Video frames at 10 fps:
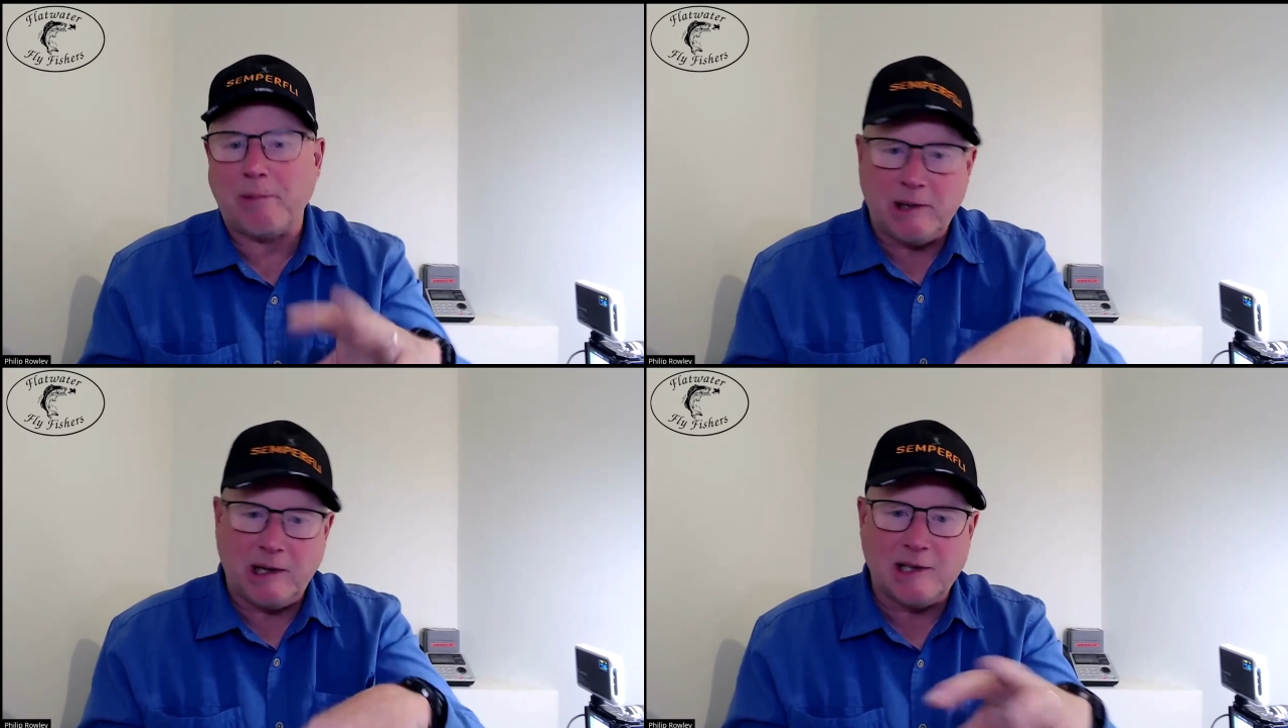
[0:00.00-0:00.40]

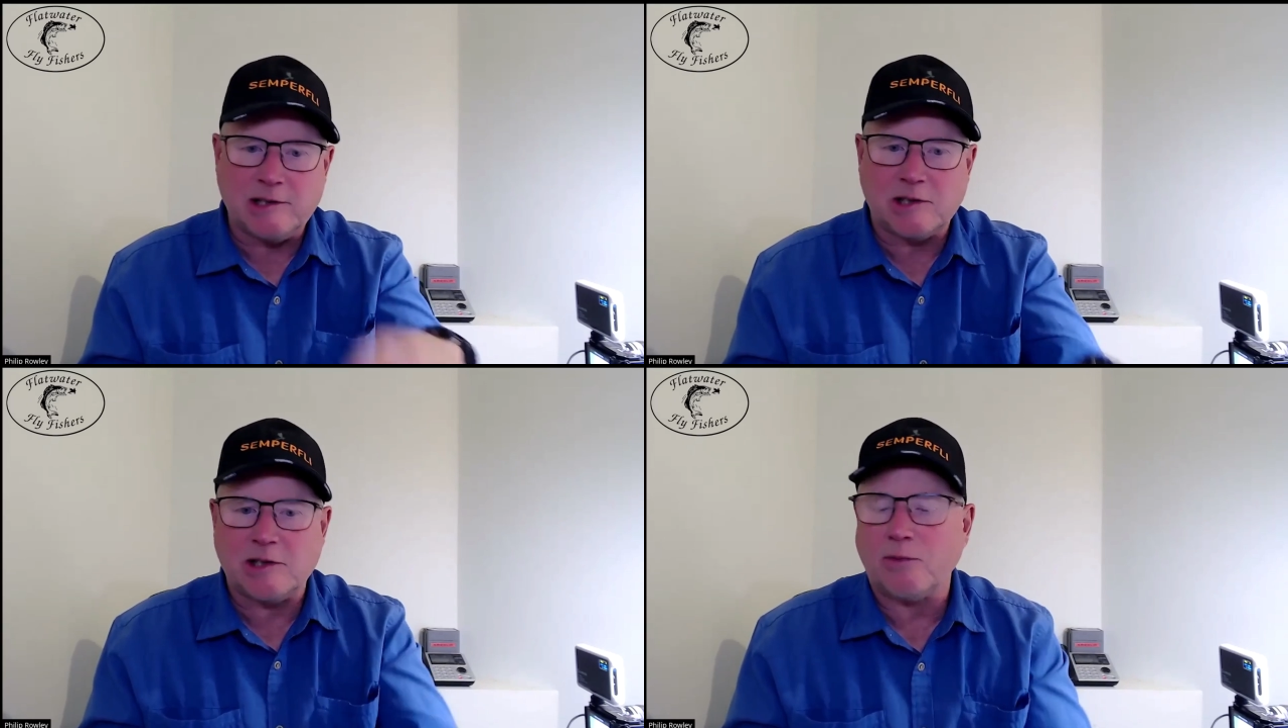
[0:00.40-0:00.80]
And because
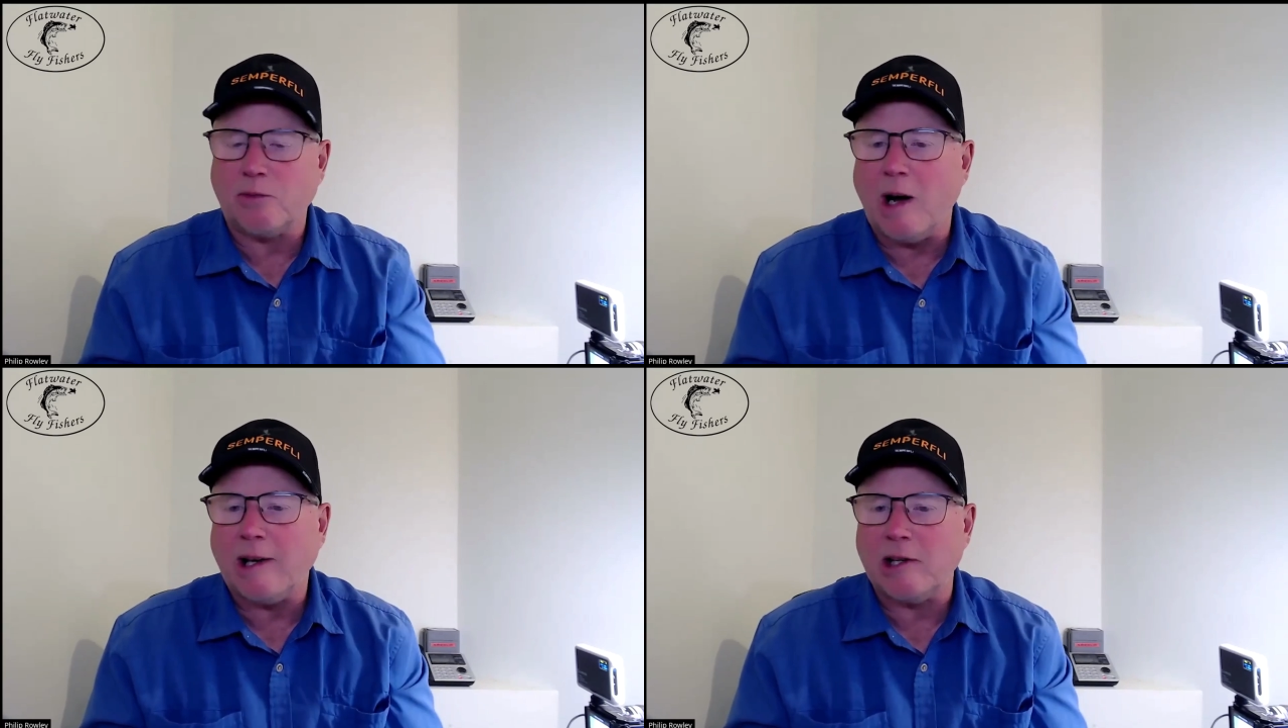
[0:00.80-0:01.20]
it's a
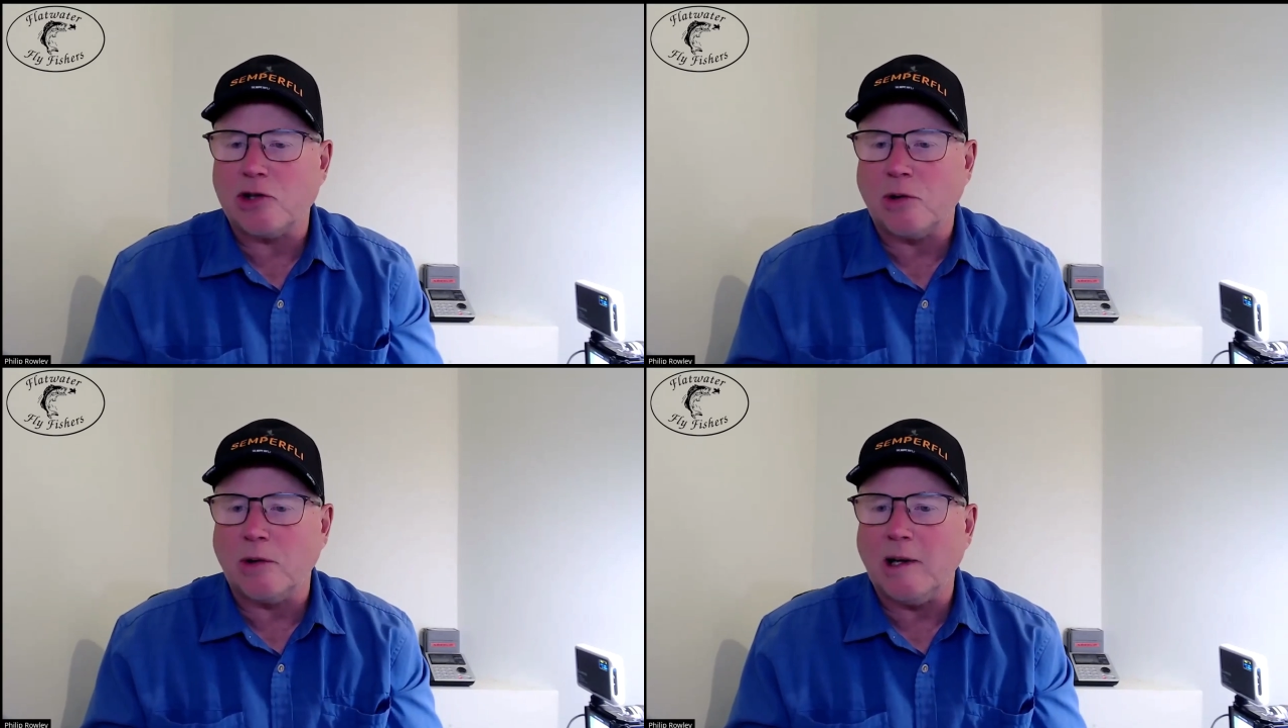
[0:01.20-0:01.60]
rocky
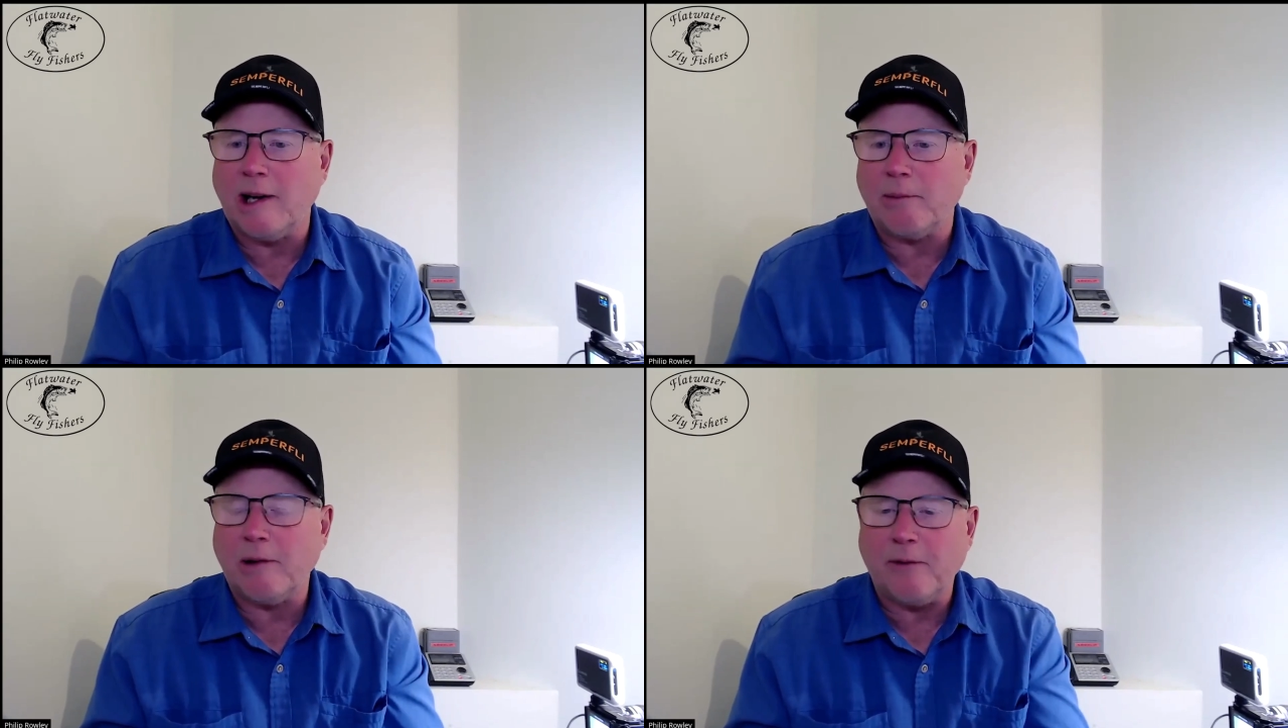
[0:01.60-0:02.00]

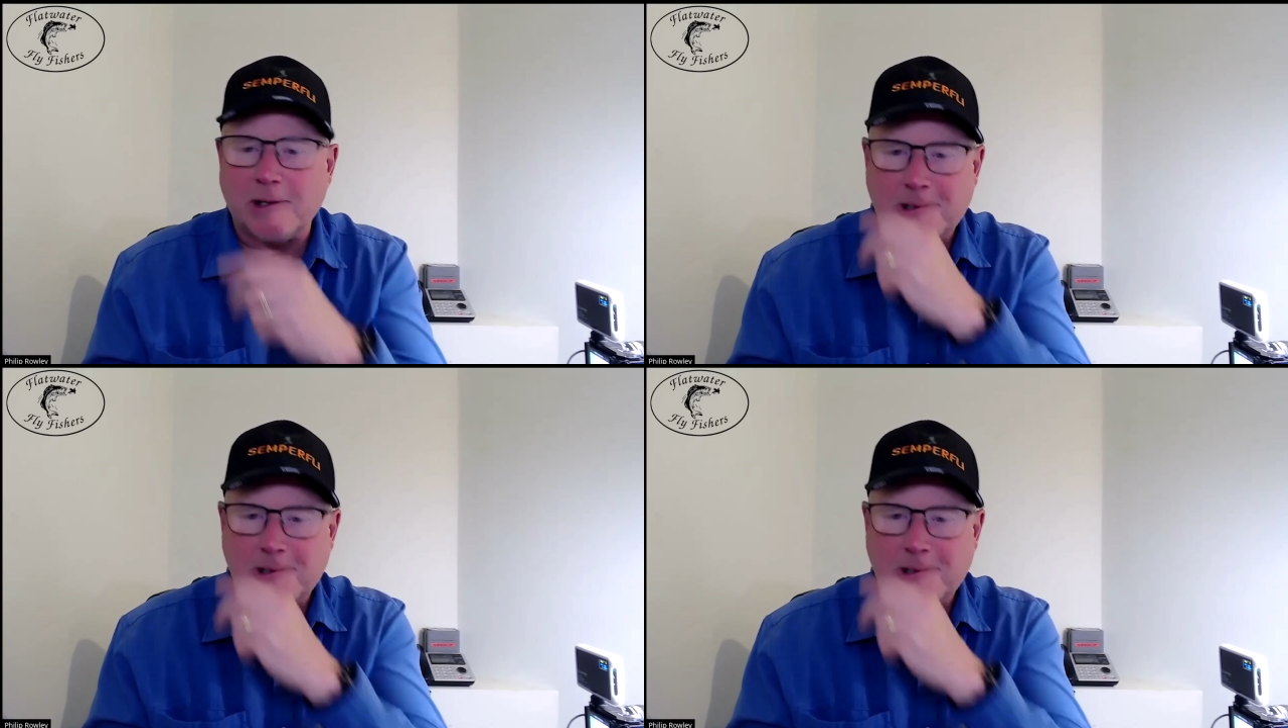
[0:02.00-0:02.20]
shoreline we fish